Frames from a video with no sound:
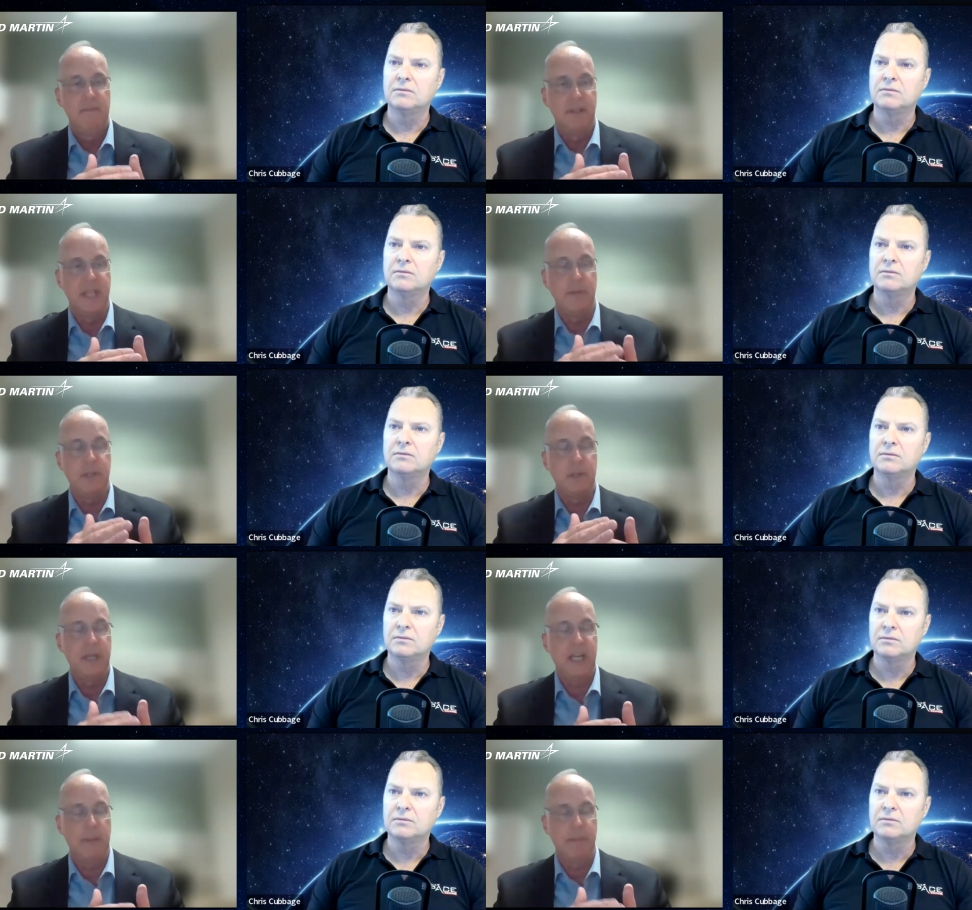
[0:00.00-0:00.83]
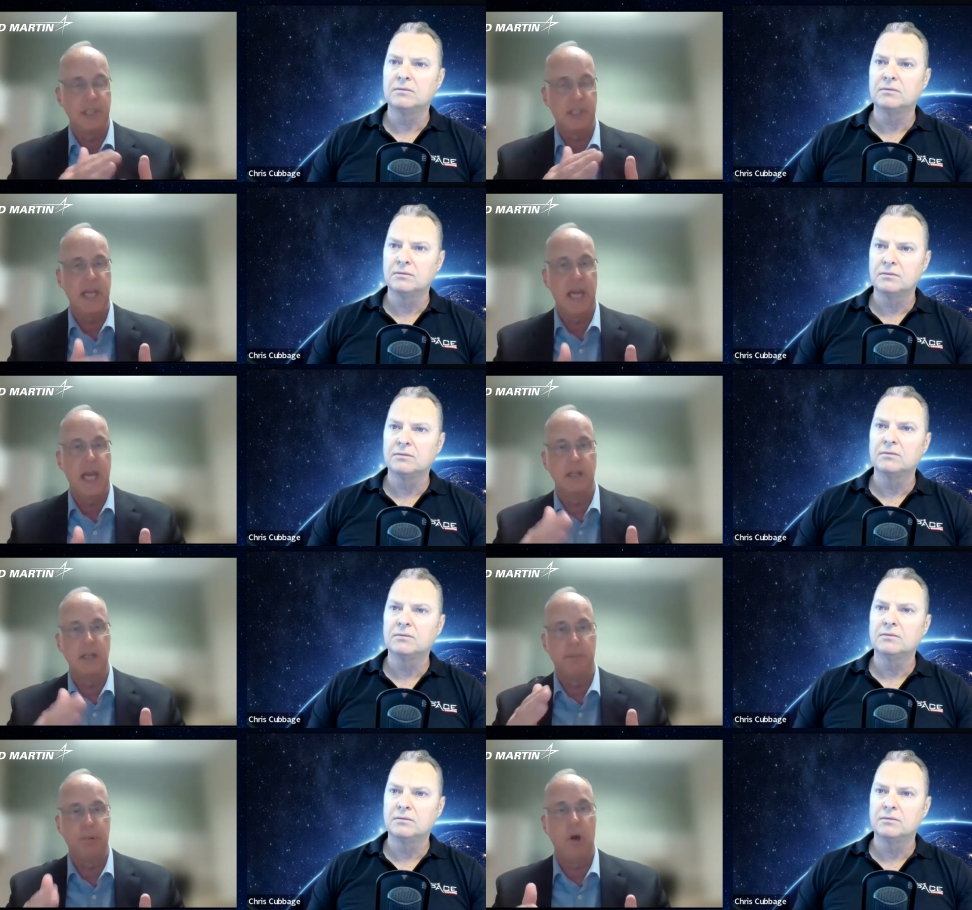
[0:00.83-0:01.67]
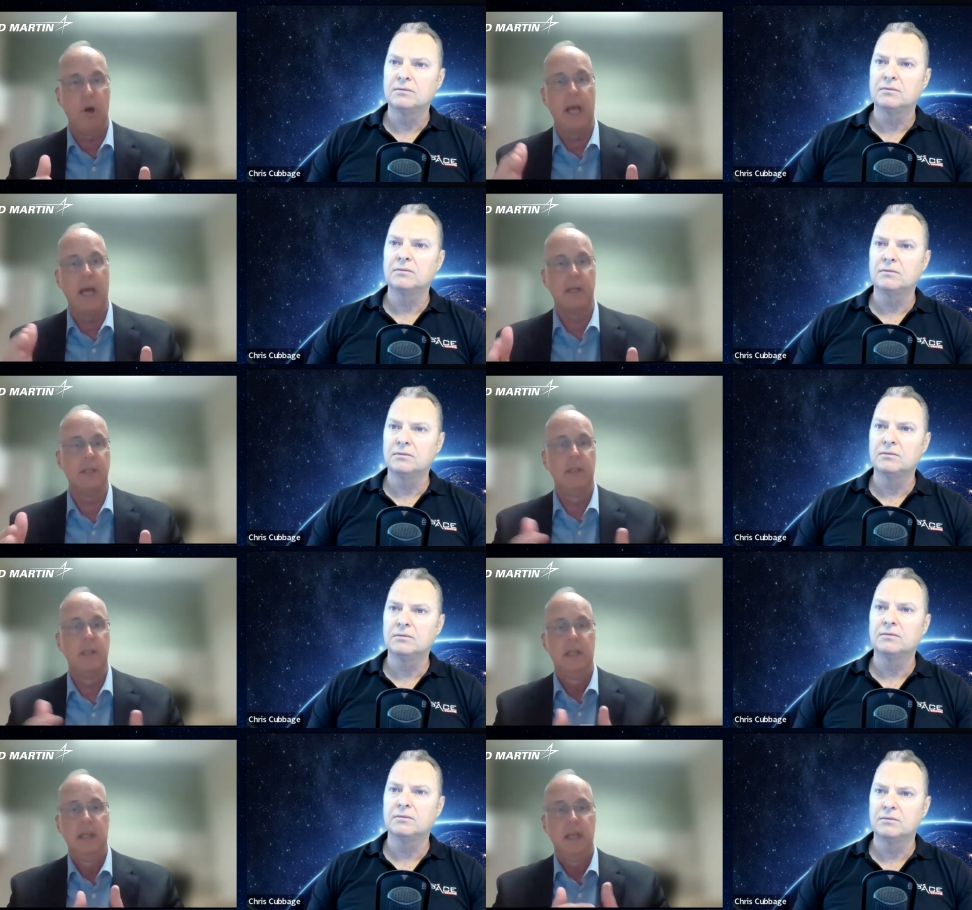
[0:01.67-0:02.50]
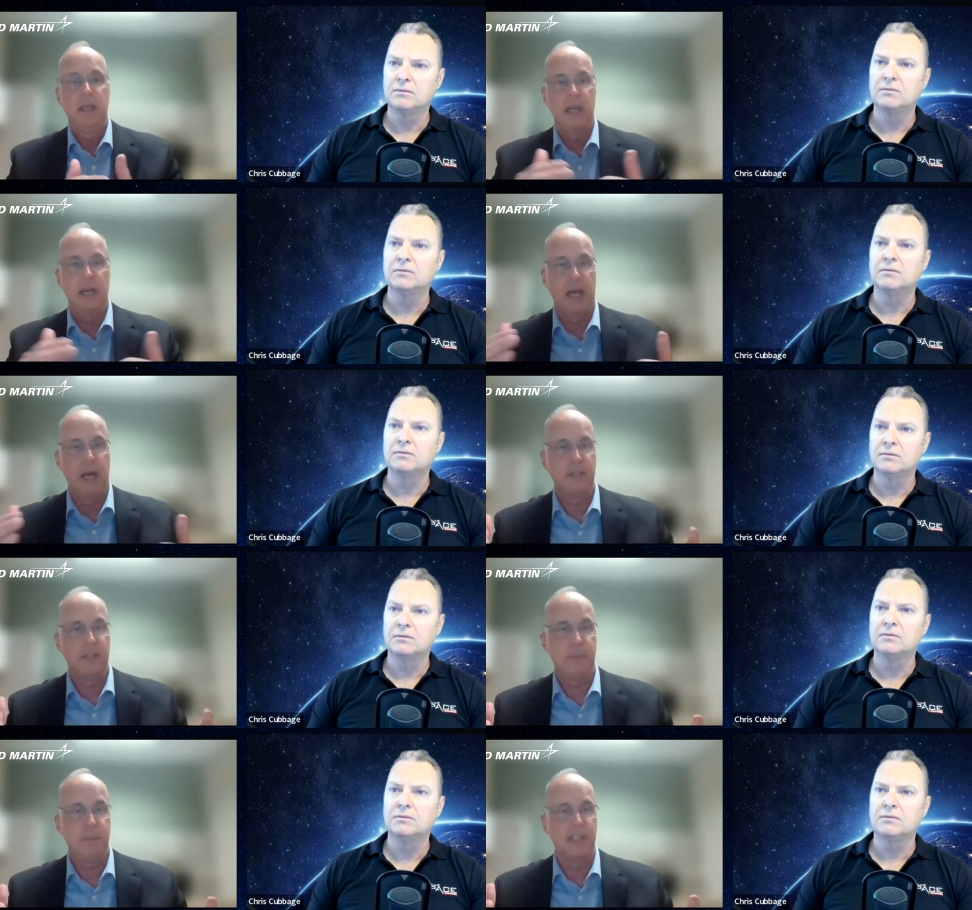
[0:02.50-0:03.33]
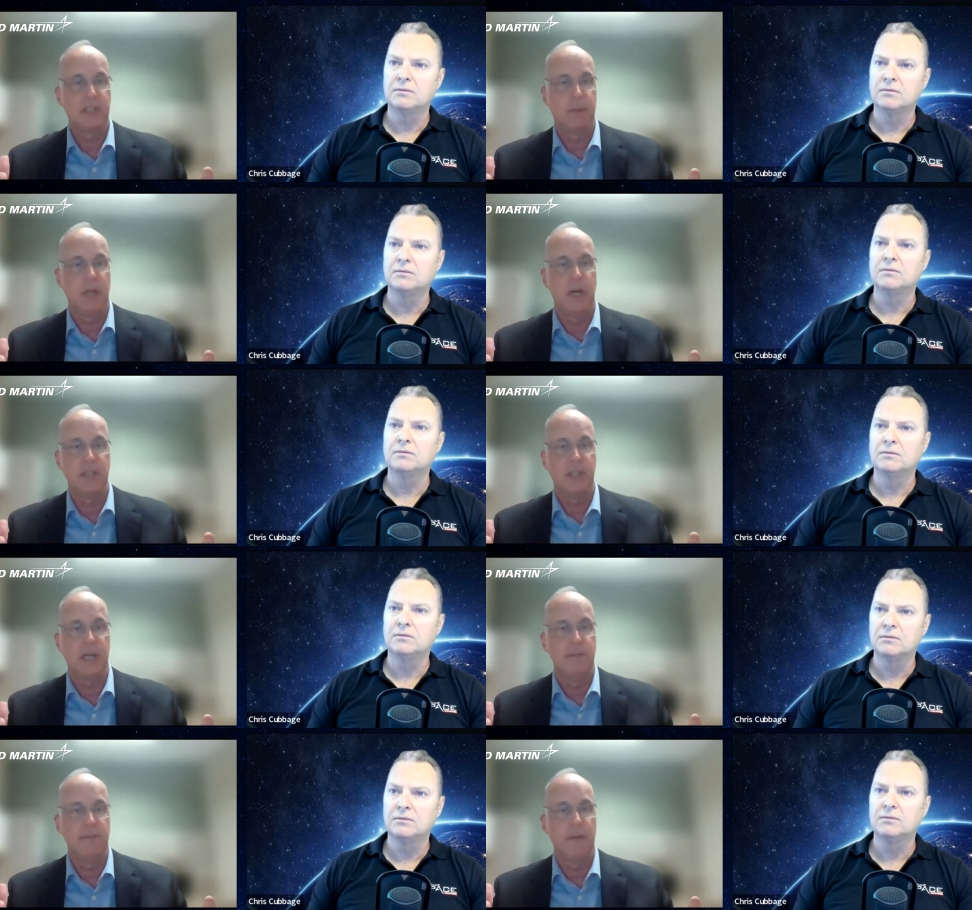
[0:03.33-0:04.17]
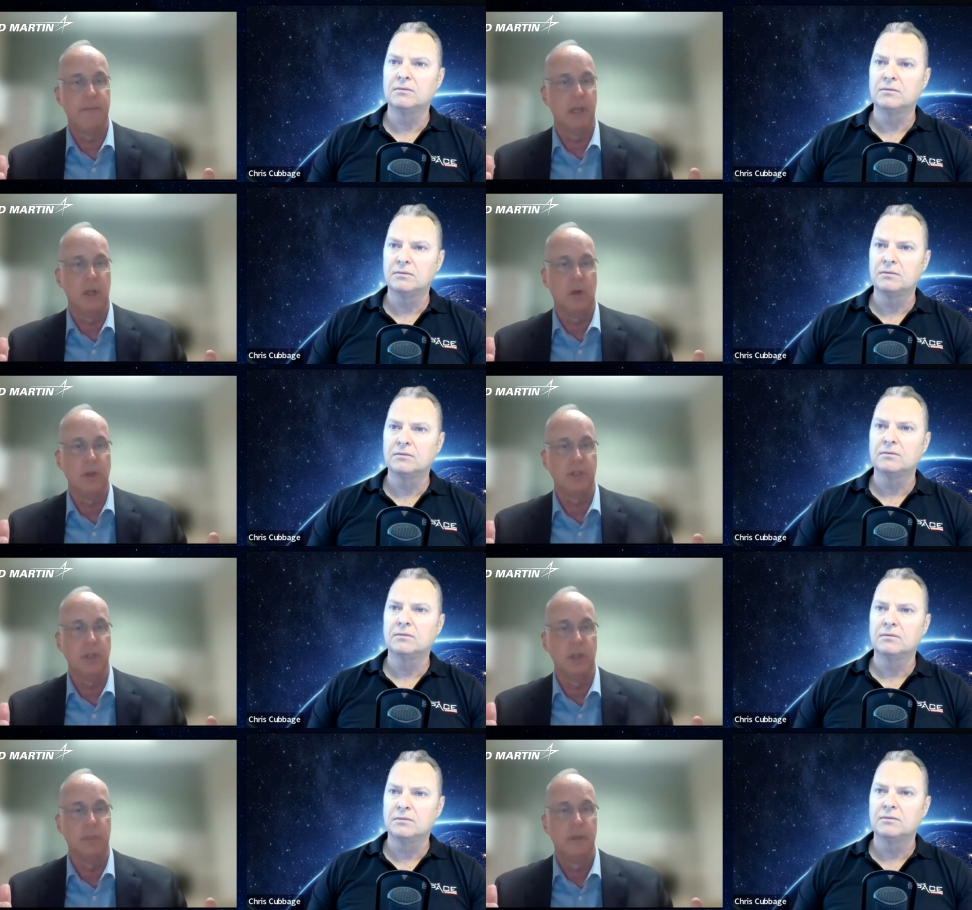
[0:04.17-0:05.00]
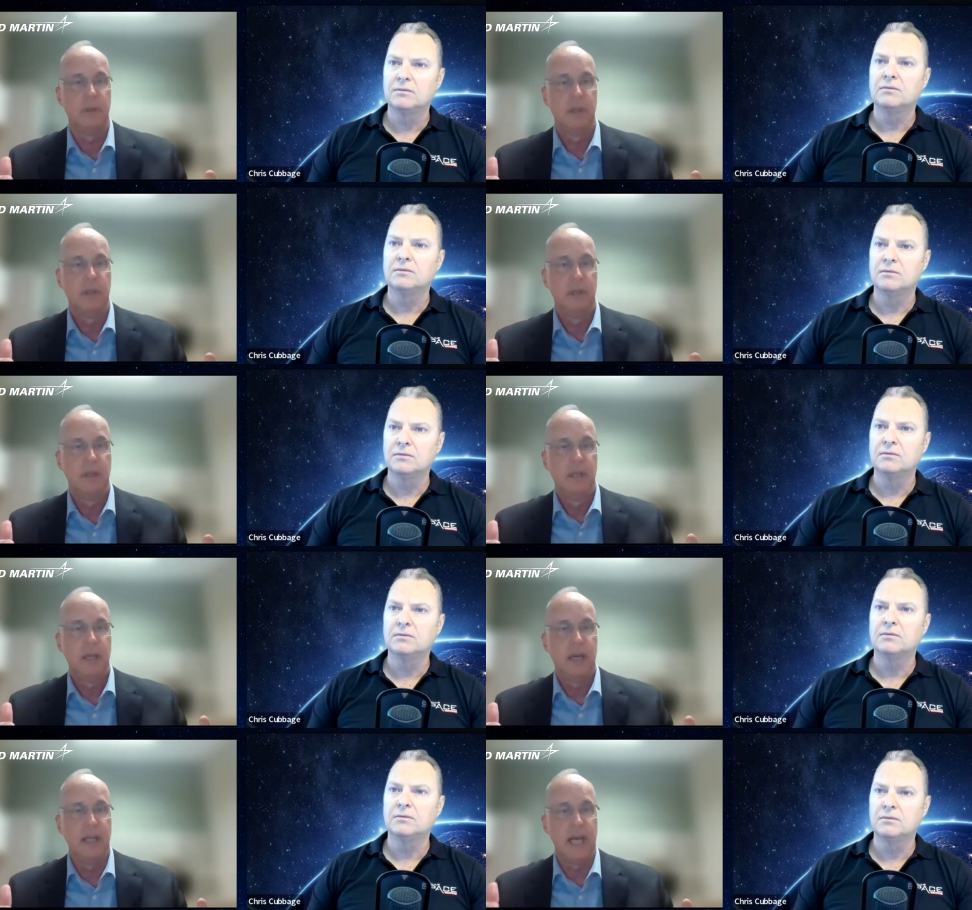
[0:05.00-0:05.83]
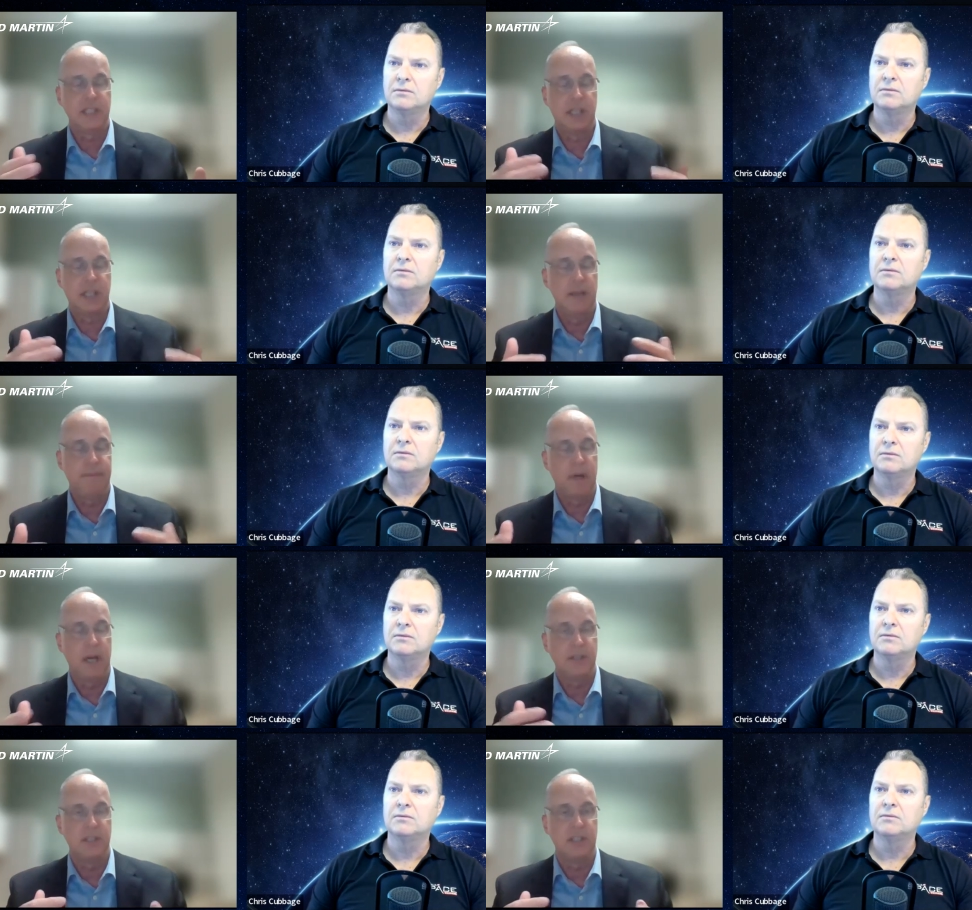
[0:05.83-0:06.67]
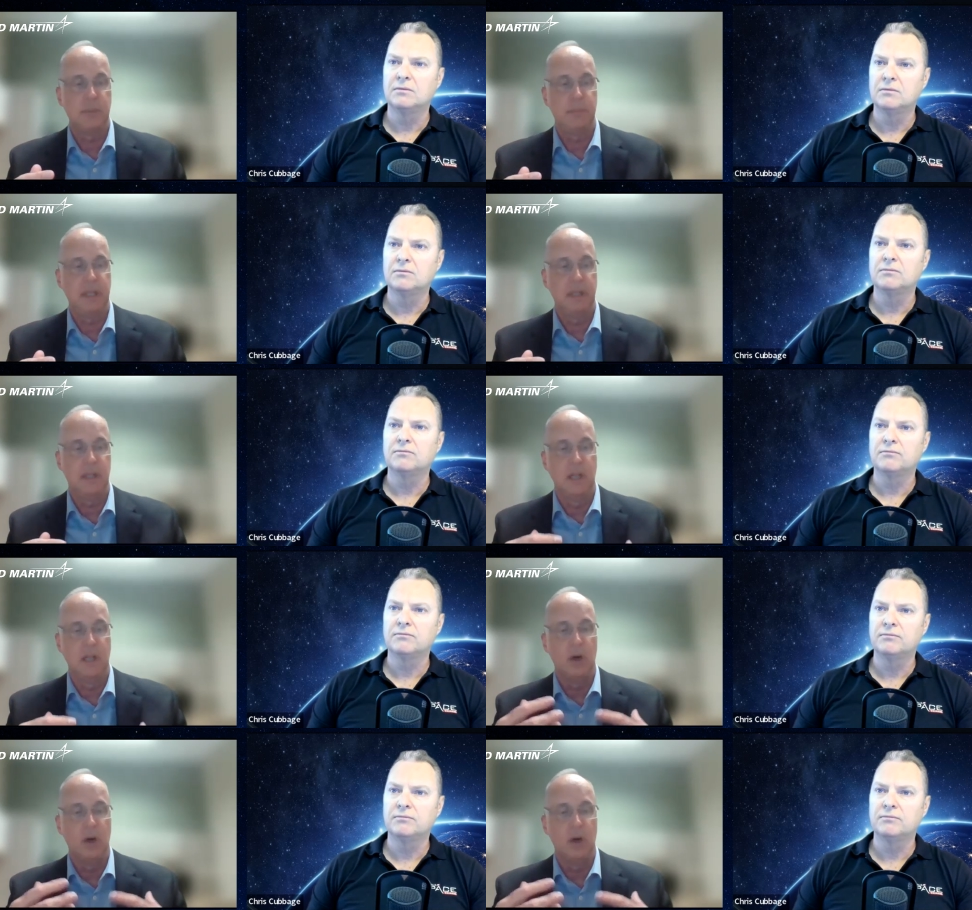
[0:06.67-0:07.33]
Speaker 1: for them to become a standard product in our space supply chain over the long term. And that's key for us is to be a